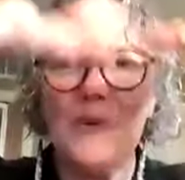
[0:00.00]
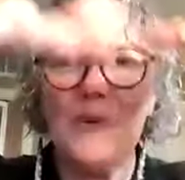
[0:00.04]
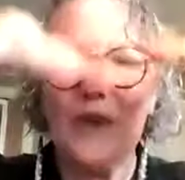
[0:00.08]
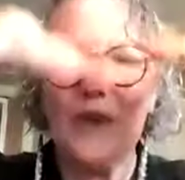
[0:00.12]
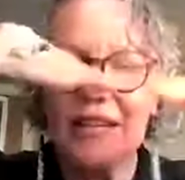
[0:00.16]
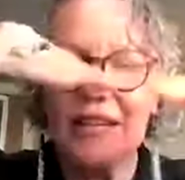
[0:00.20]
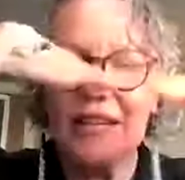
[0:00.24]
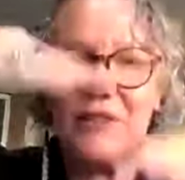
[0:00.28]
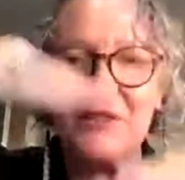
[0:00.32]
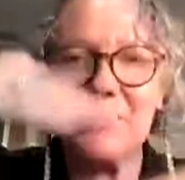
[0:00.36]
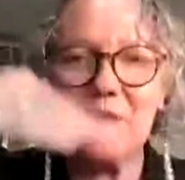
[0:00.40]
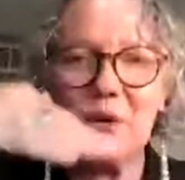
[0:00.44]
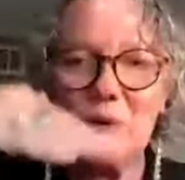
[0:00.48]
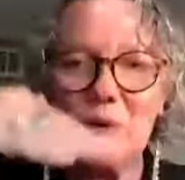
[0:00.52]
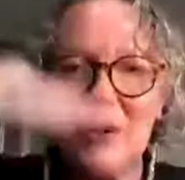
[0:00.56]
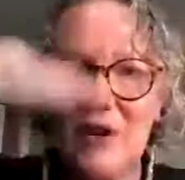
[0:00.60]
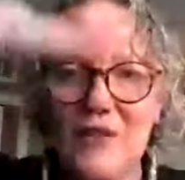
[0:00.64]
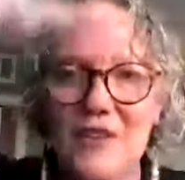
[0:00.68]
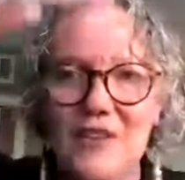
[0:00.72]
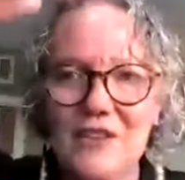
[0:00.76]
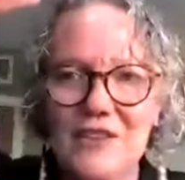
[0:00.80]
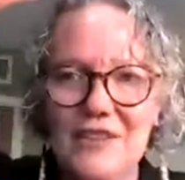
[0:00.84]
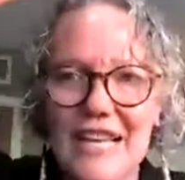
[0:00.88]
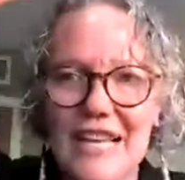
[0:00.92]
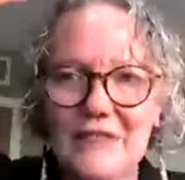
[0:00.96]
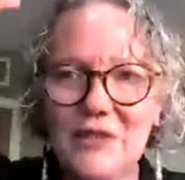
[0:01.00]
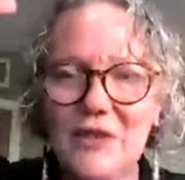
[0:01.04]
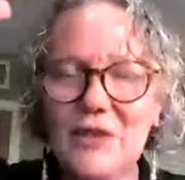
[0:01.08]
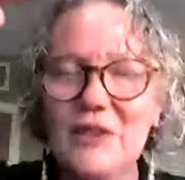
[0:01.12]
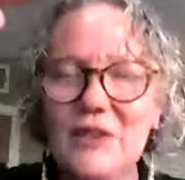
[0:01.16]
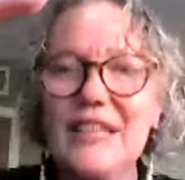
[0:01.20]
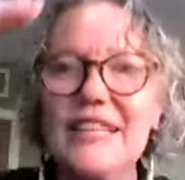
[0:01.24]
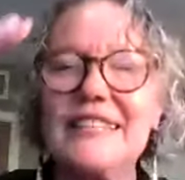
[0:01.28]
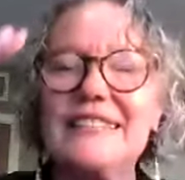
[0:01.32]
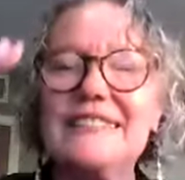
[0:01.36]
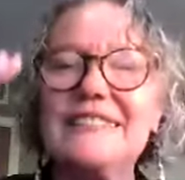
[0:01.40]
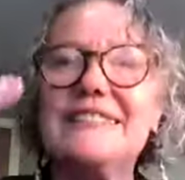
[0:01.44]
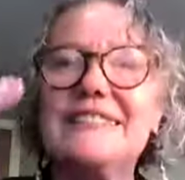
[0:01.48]
is or where the level
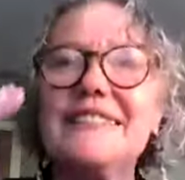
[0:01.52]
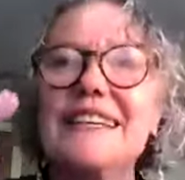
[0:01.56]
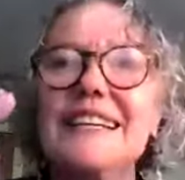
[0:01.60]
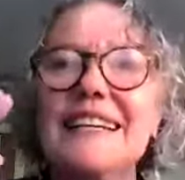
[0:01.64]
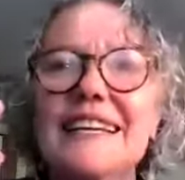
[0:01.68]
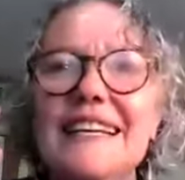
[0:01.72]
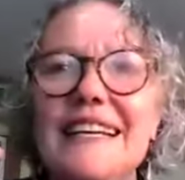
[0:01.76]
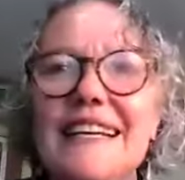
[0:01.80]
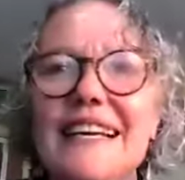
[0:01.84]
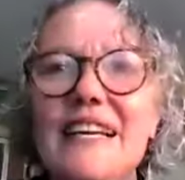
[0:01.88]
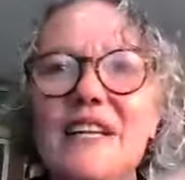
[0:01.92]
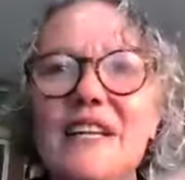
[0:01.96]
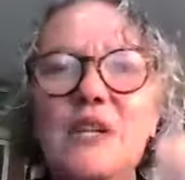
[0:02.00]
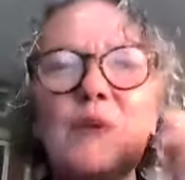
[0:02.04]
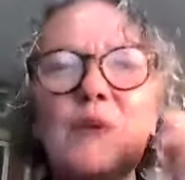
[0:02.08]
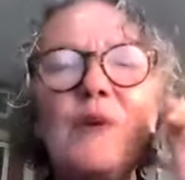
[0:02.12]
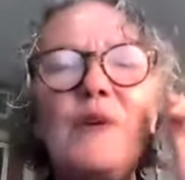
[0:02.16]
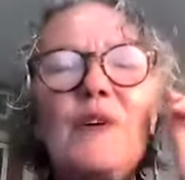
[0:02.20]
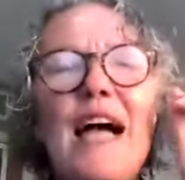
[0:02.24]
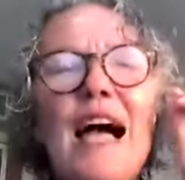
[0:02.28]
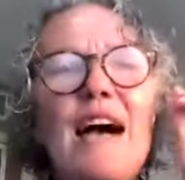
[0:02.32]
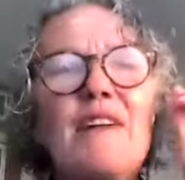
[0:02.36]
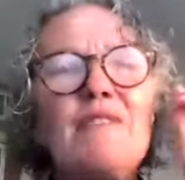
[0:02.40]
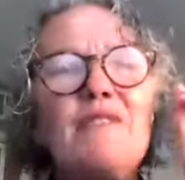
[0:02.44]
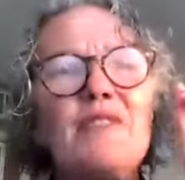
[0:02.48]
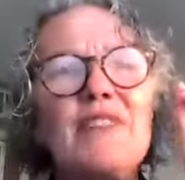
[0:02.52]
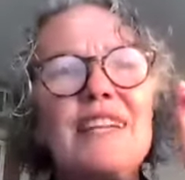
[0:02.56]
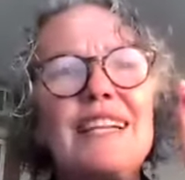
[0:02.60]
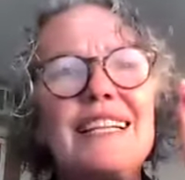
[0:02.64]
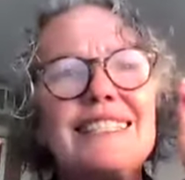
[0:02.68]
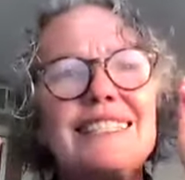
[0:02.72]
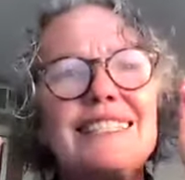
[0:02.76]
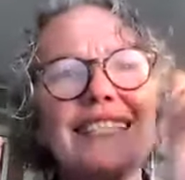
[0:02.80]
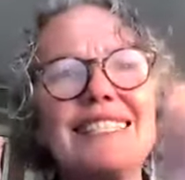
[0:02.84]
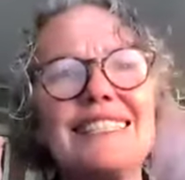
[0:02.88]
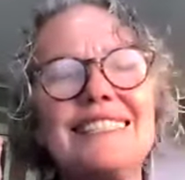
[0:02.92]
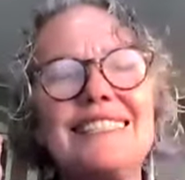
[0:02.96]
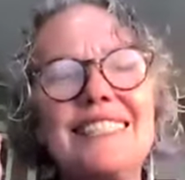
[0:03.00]
is, you will have like
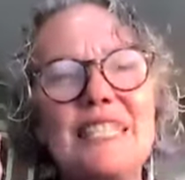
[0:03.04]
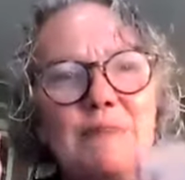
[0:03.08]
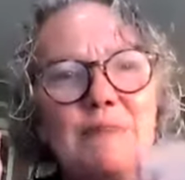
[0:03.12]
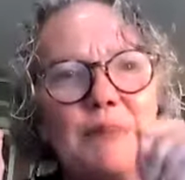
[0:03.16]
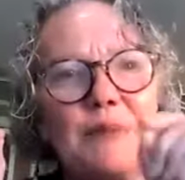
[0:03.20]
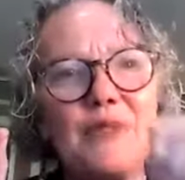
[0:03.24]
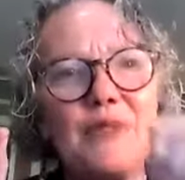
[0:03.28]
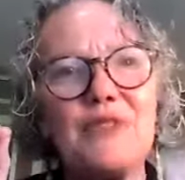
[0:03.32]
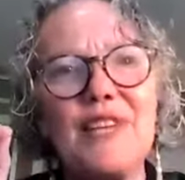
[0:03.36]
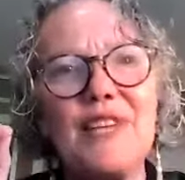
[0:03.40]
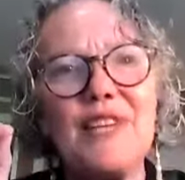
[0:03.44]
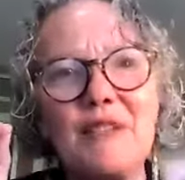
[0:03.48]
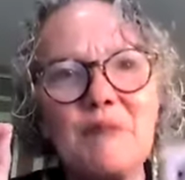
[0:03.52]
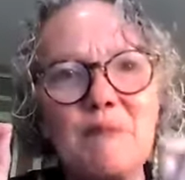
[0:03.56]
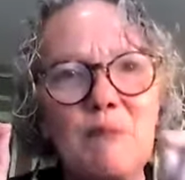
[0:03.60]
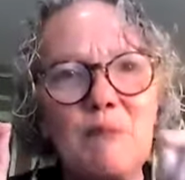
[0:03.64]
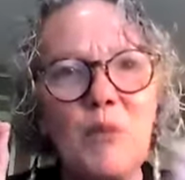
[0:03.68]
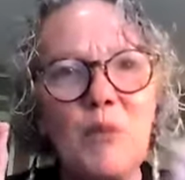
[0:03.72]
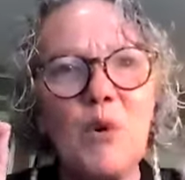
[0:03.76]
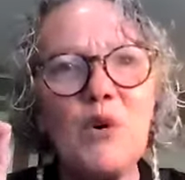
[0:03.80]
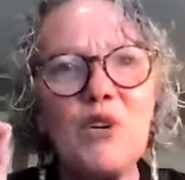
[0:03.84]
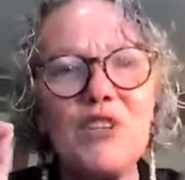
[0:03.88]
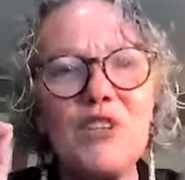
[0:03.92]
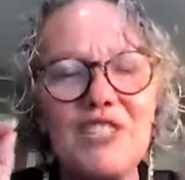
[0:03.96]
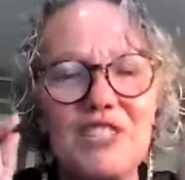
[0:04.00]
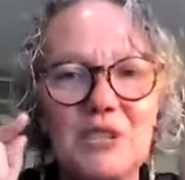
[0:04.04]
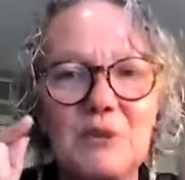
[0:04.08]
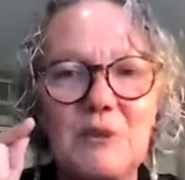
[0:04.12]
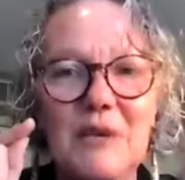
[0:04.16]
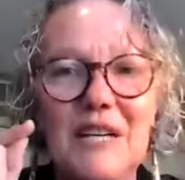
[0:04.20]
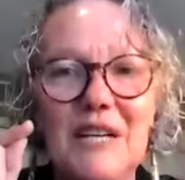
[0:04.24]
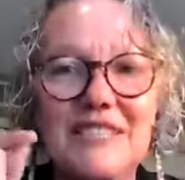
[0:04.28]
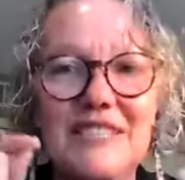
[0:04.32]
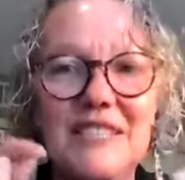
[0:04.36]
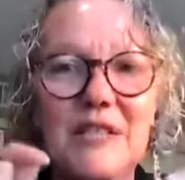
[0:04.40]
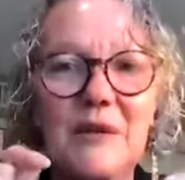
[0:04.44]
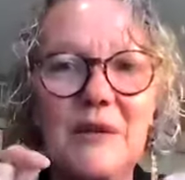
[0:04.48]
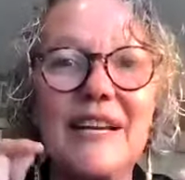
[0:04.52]
60% more
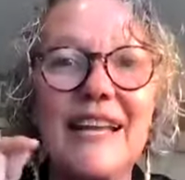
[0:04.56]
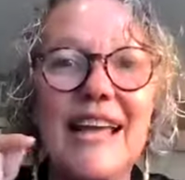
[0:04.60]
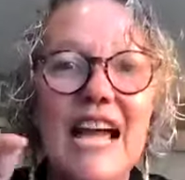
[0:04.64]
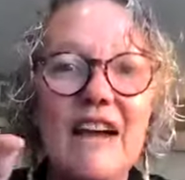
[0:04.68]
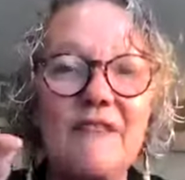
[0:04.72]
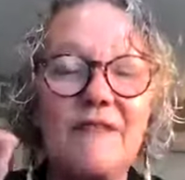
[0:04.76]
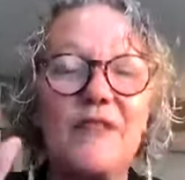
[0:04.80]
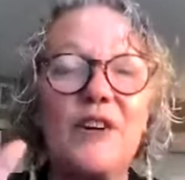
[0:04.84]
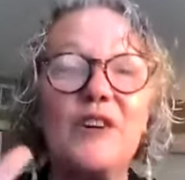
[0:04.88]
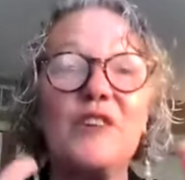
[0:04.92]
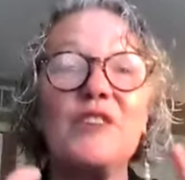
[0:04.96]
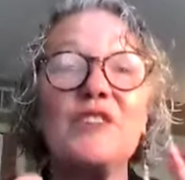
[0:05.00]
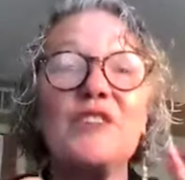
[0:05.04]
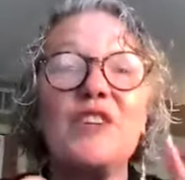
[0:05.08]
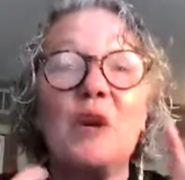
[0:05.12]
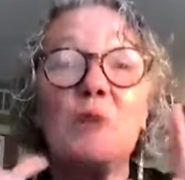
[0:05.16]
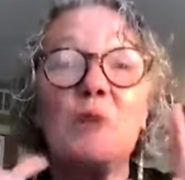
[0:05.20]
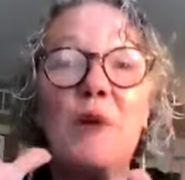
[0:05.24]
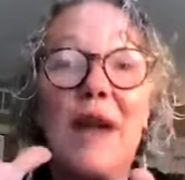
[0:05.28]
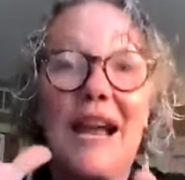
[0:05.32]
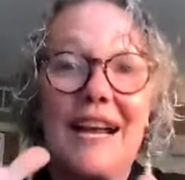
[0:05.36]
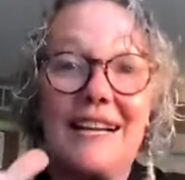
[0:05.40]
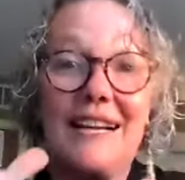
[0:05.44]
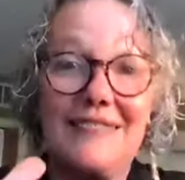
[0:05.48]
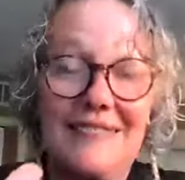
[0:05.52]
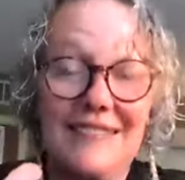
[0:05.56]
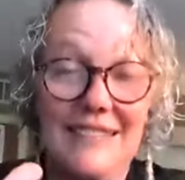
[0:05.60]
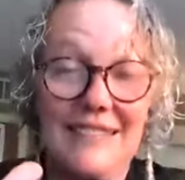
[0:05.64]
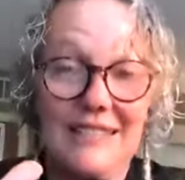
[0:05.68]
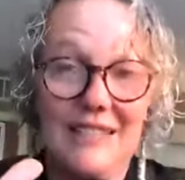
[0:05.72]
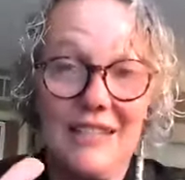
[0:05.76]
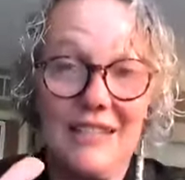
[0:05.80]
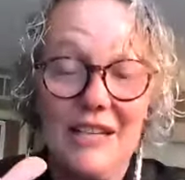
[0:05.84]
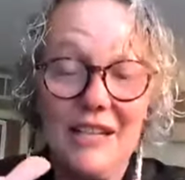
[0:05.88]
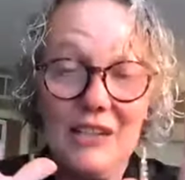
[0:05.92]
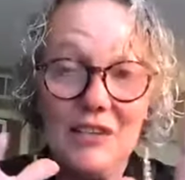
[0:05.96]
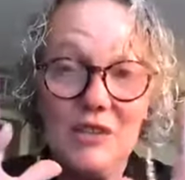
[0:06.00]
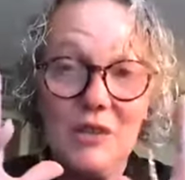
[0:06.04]
discretionary effort directed
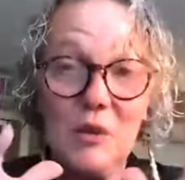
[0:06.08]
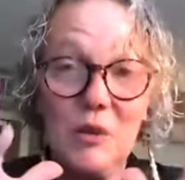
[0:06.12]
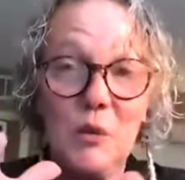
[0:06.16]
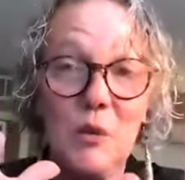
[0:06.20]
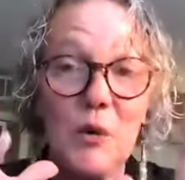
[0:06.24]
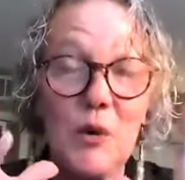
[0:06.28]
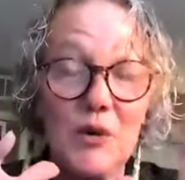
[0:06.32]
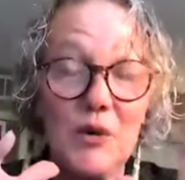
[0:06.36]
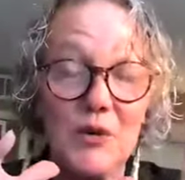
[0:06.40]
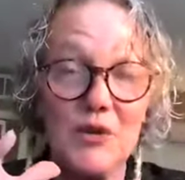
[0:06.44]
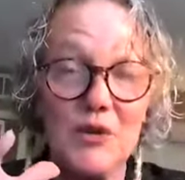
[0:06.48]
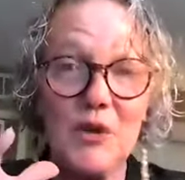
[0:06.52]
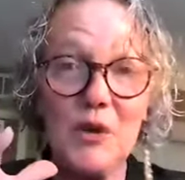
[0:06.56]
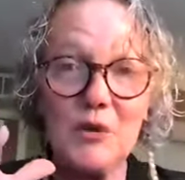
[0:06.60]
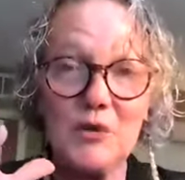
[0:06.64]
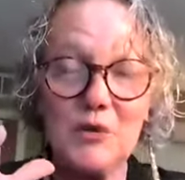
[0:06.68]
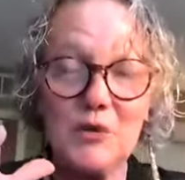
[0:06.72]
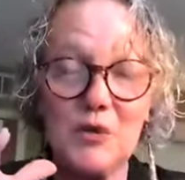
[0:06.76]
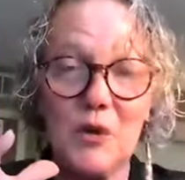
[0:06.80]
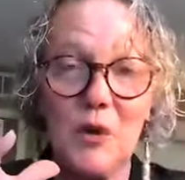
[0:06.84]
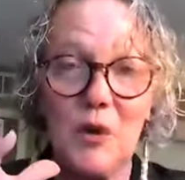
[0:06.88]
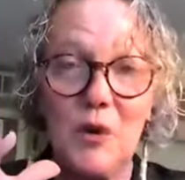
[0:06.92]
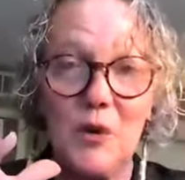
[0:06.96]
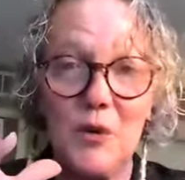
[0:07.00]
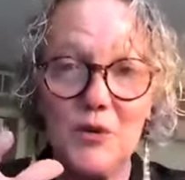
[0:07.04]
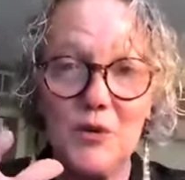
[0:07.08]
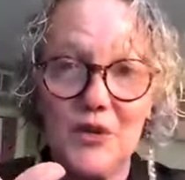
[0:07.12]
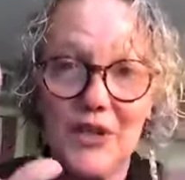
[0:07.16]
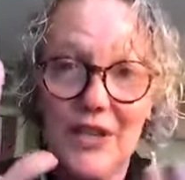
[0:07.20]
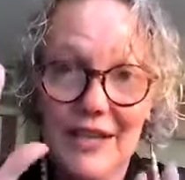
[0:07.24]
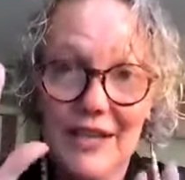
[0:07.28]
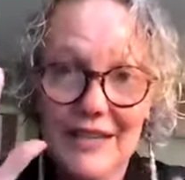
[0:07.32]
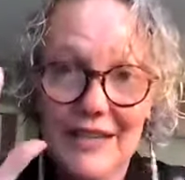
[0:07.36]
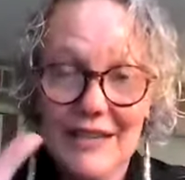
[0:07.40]
towards those goals.